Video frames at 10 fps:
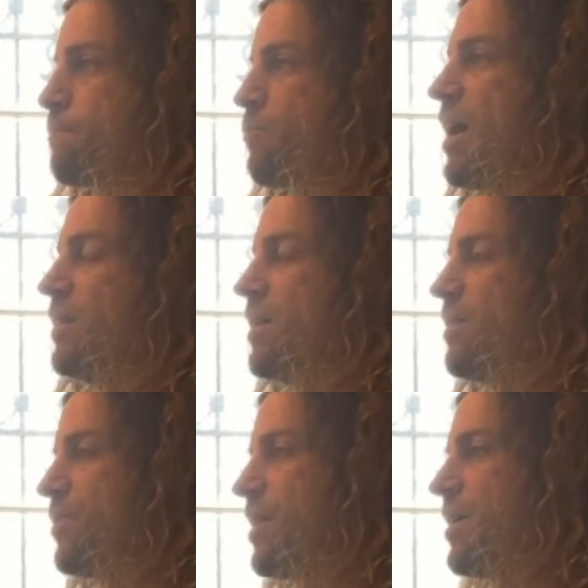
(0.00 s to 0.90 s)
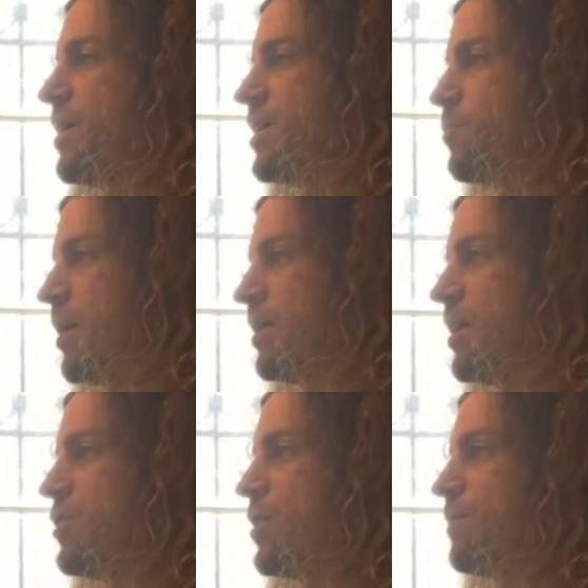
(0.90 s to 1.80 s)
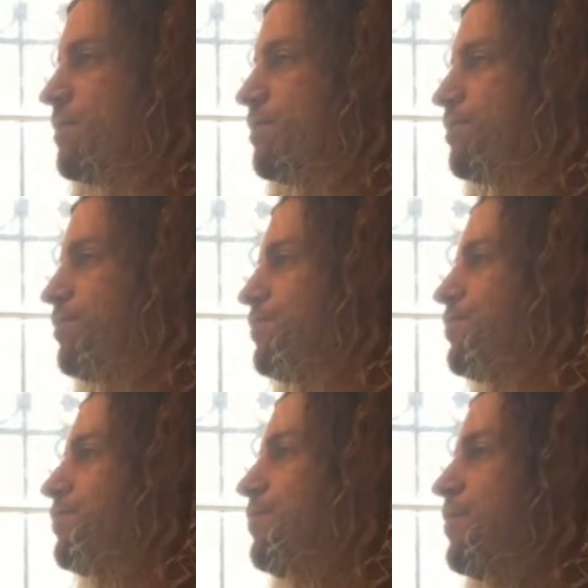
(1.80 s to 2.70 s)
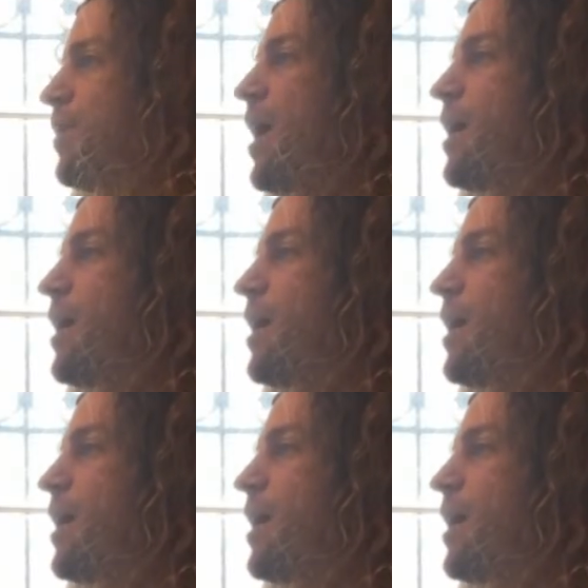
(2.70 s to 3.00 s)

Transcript: I love without expectation. I